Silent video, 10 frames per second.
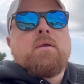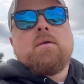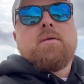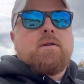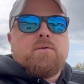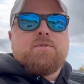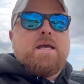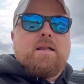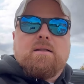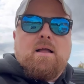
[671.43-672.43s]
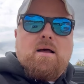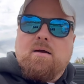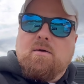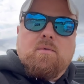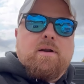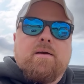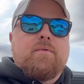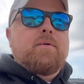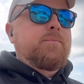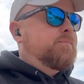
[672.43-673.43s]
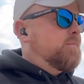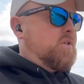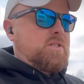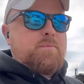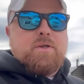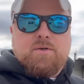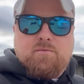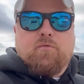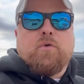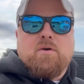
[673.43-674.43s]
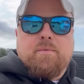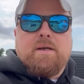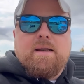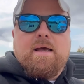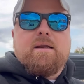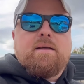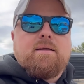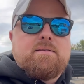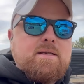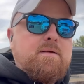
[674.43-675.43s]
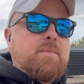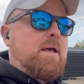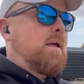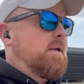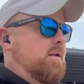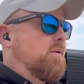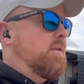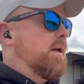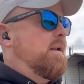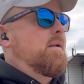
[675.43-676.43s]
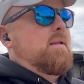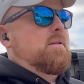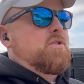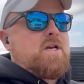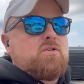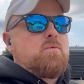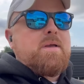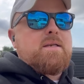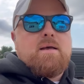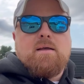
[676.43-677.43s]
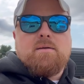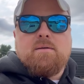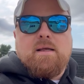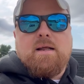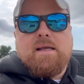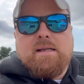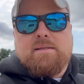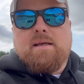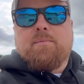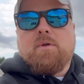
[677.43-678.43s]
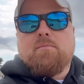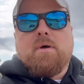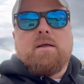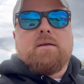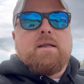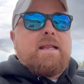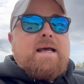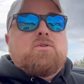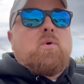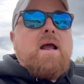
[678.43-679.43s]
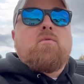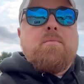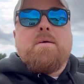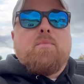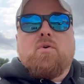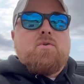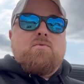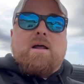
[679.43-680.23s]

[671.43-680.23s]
10 o'clock or whatever, since I've been filming and editing same day and all that, the checks will be done and I can hit the upload button. And that's what I remember doing.